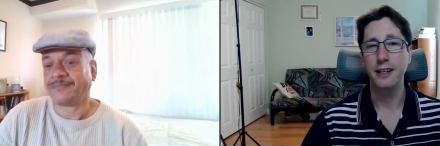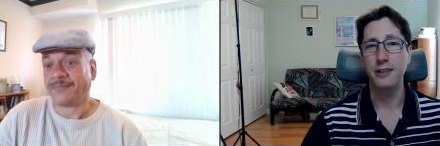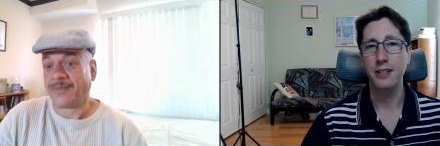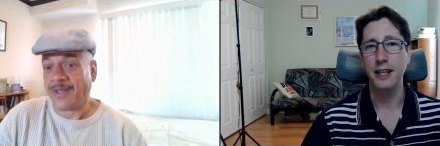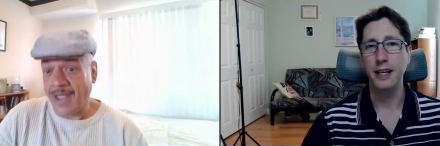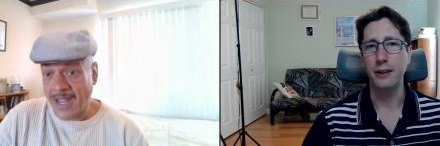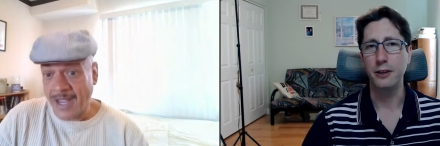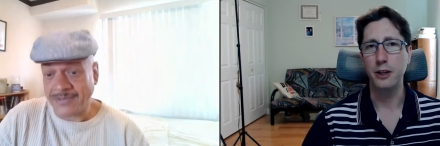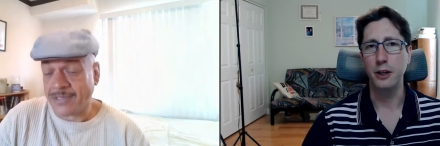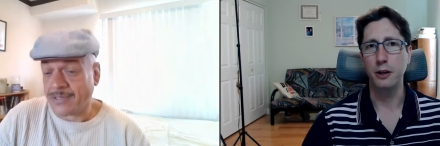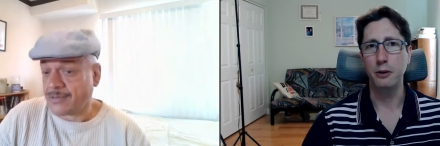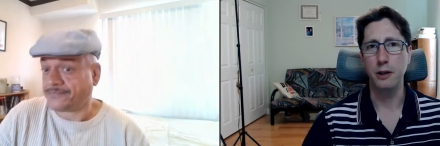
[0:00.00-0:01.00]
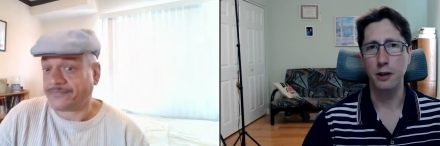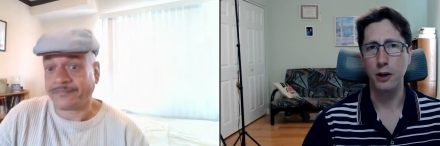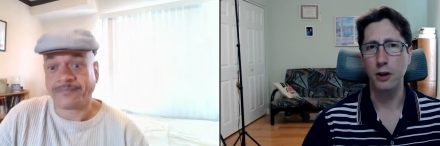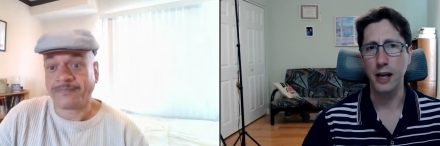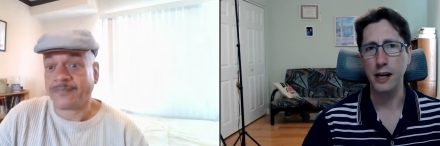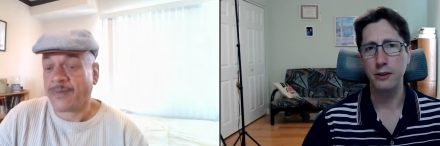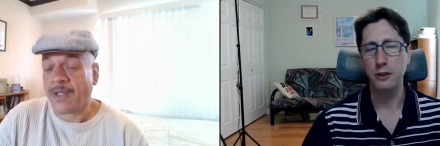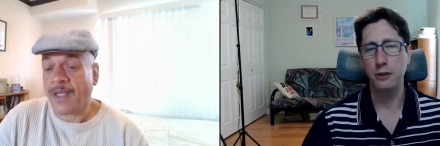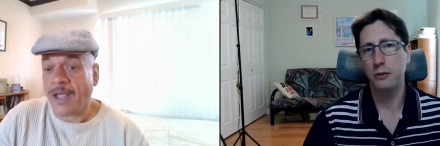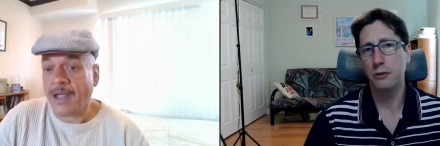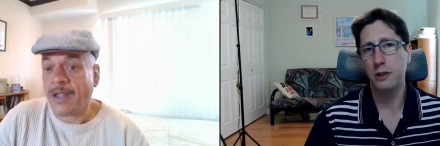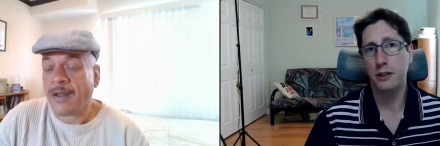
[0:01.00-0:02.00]
Speaker 1: years later. Absolutely. So hold on
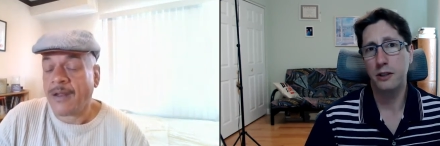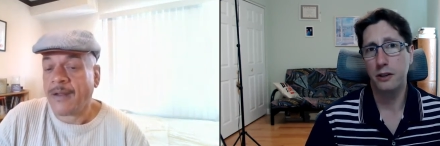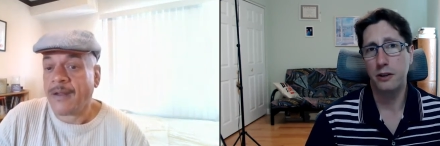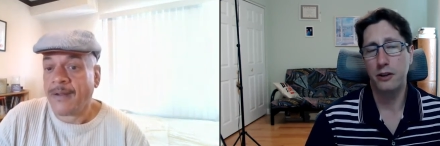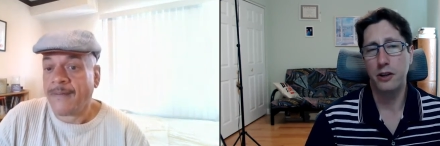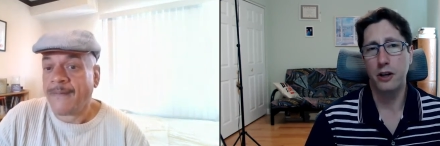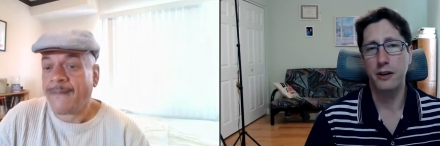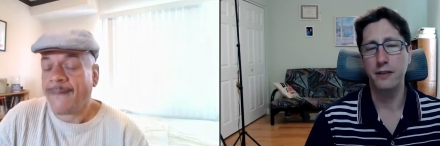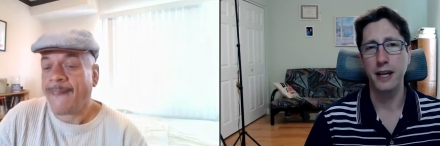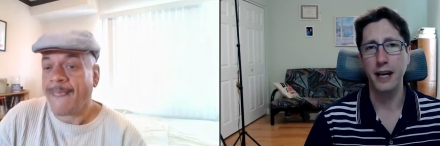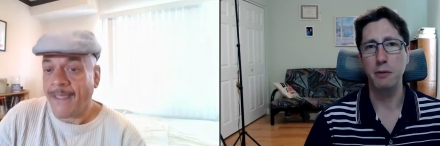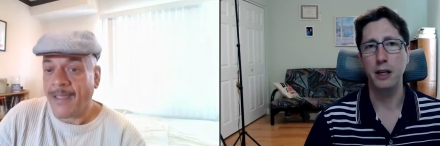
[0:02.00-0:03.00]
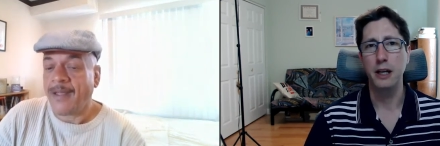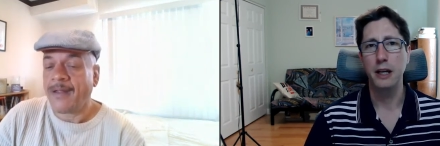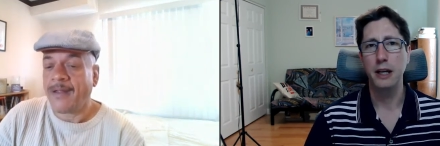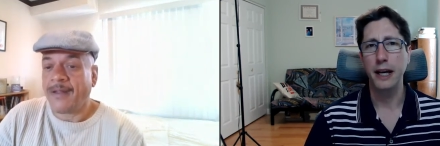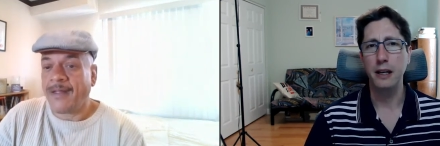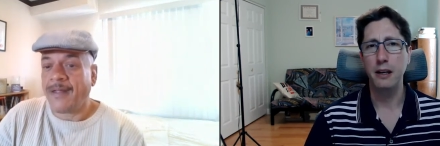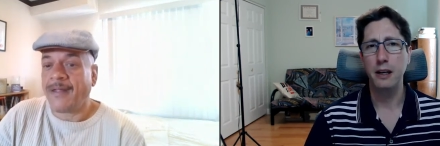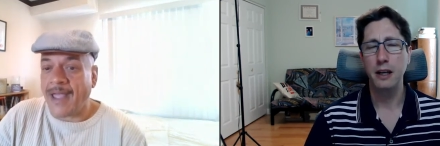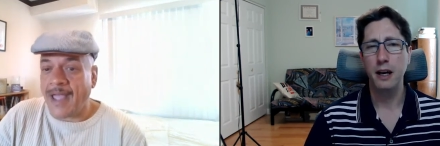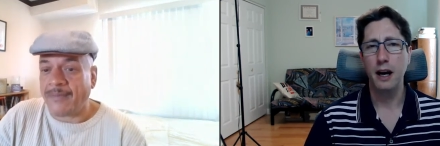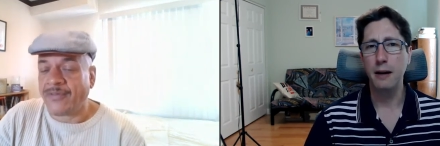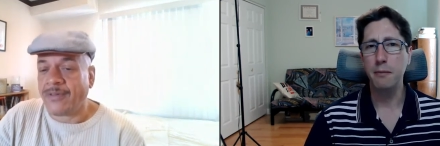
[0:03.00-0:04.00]
to uh, to your thought of an Emmy, and
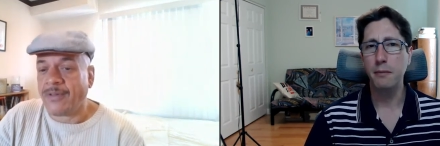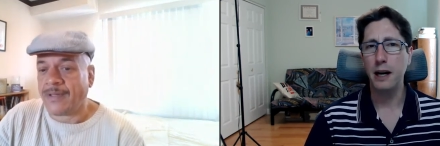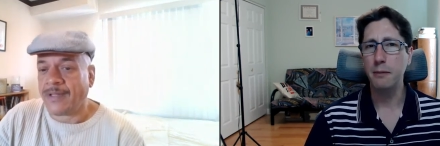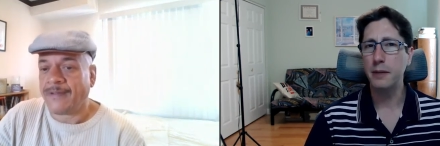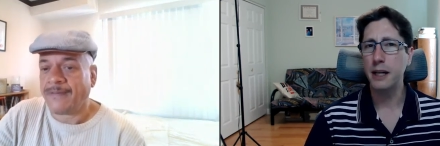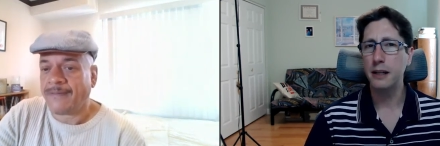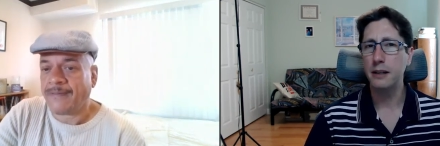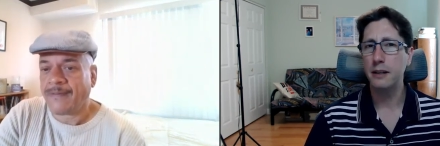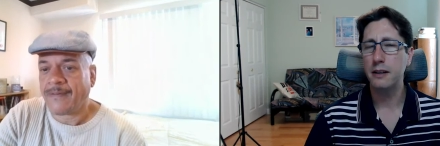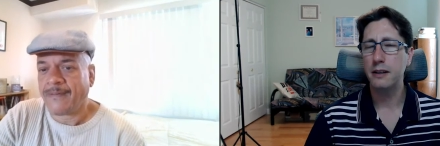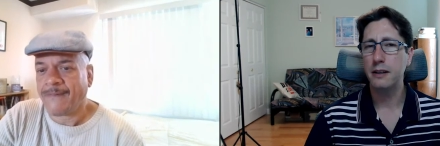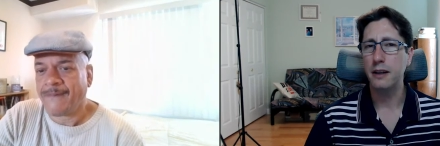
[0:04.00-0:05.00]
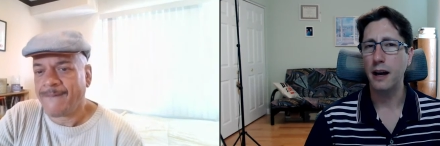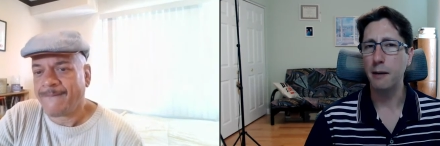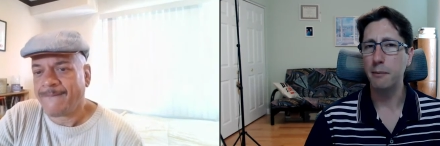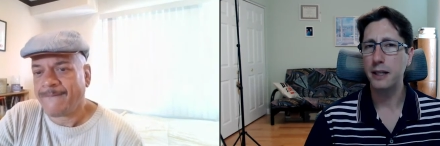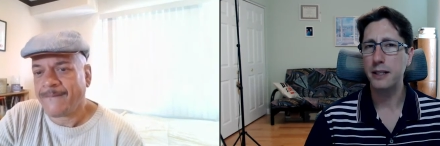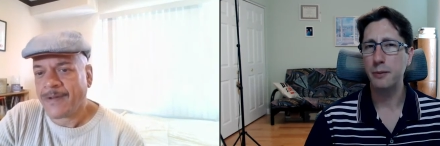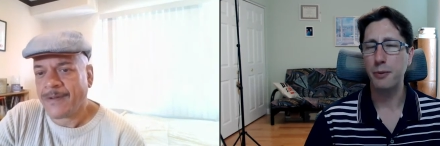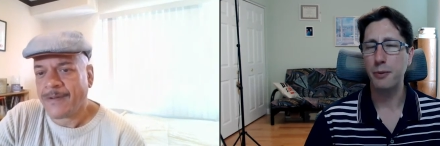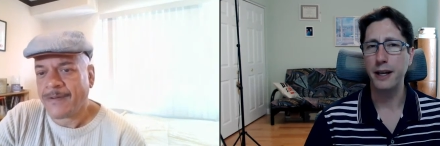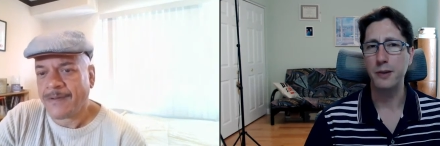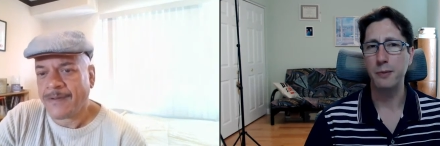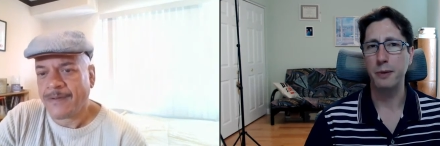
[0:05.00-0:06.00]
absolutely, I'm not, I'm not
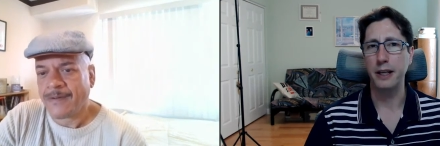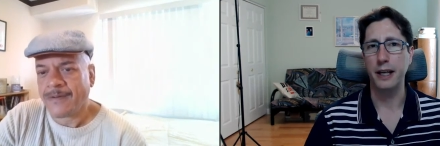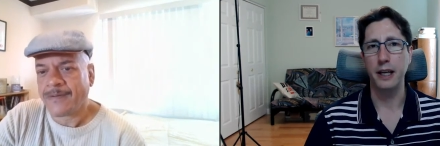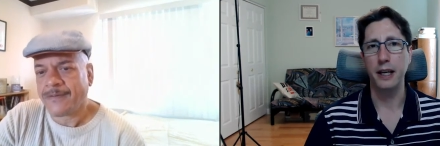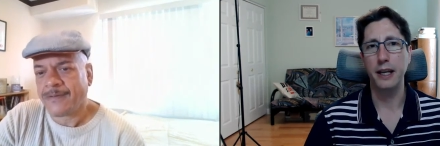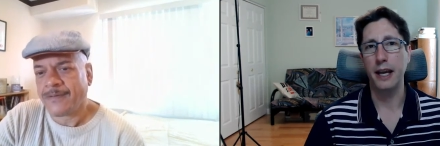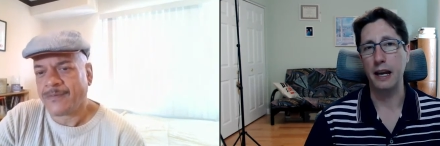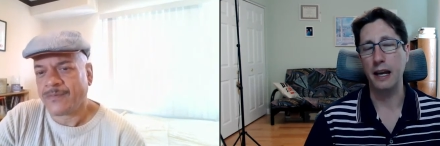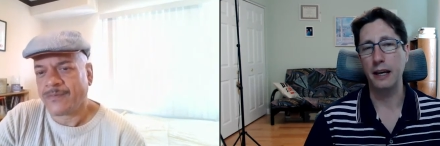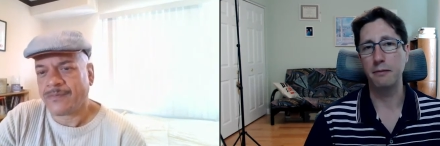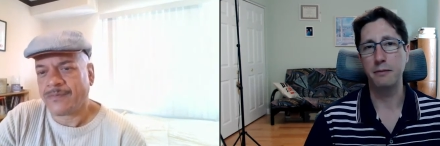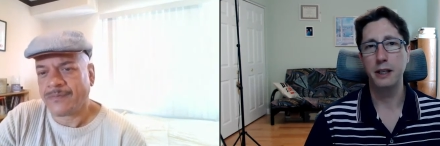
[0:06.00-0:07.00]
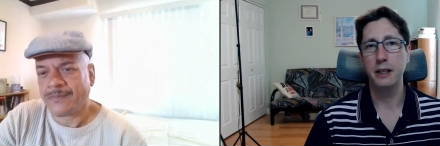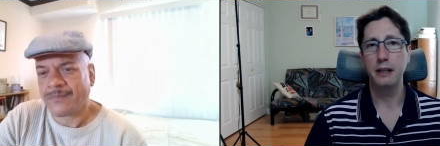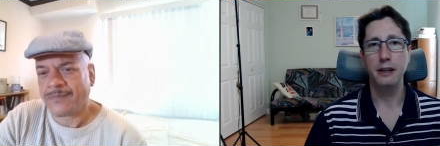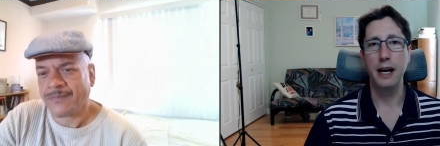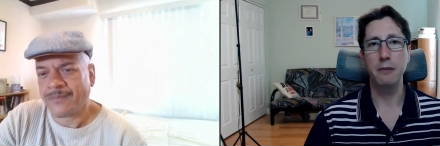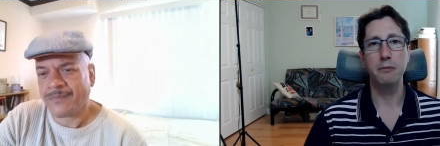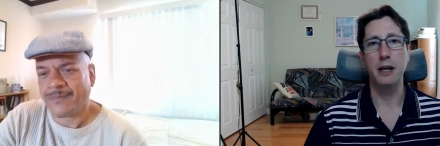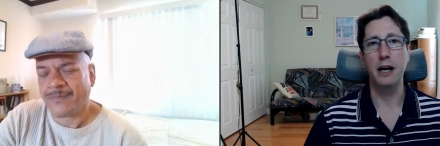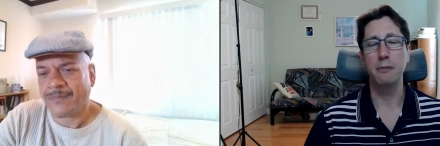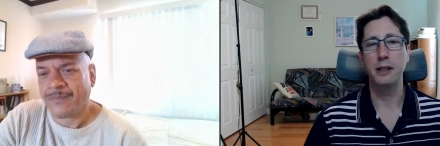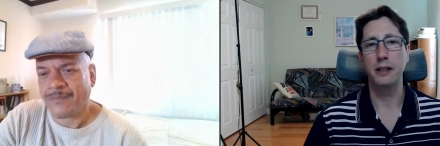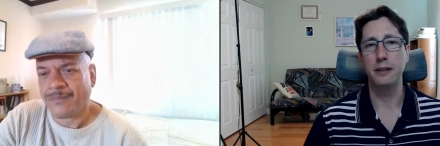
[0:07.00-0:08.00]
surprised by that. Again, I. I'm,
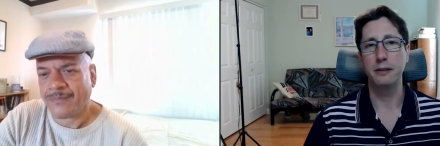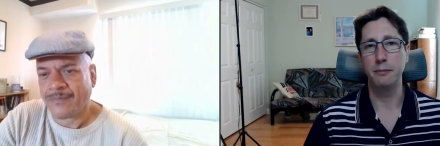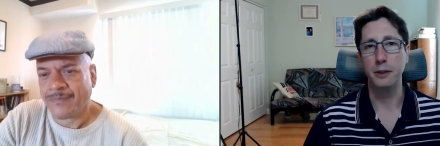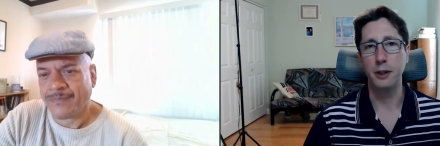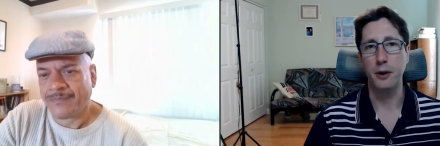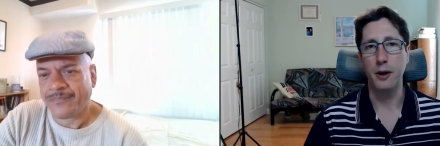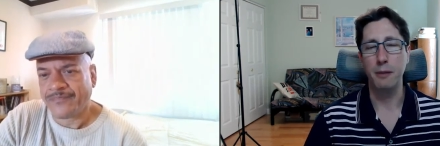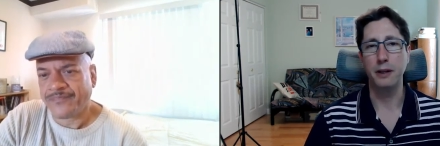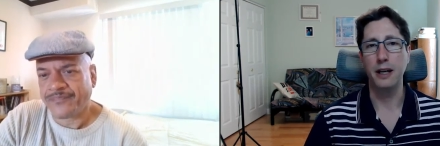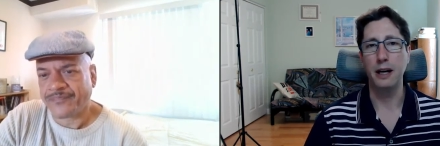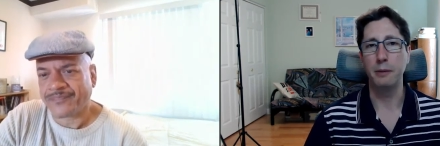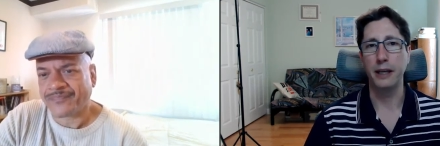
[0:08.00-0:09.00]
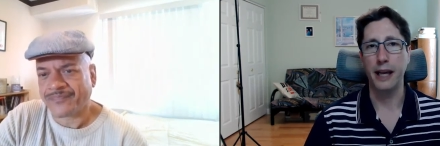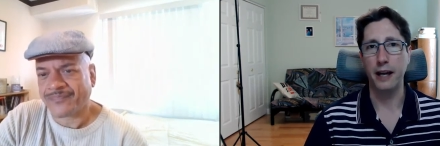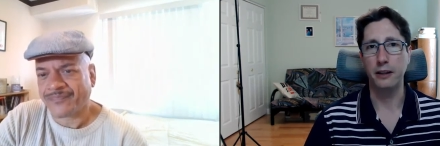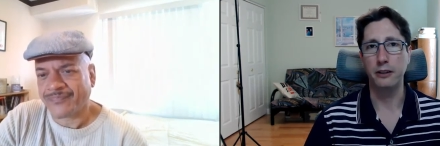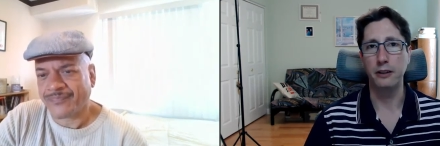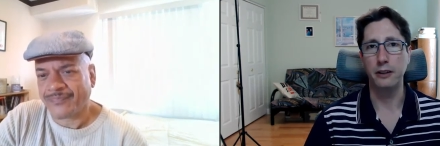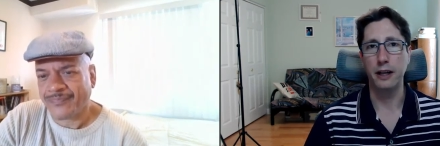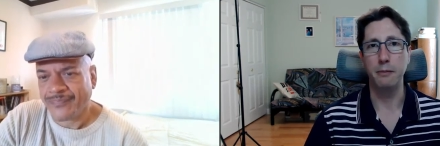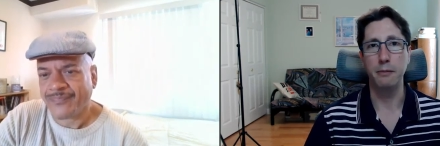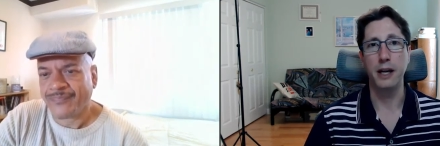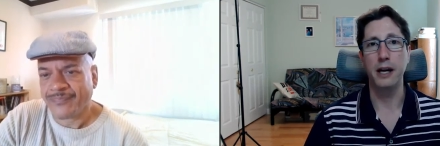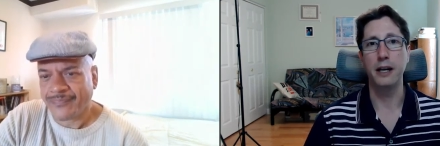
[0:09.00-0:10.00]
I'm a you know up and coming actor. I'm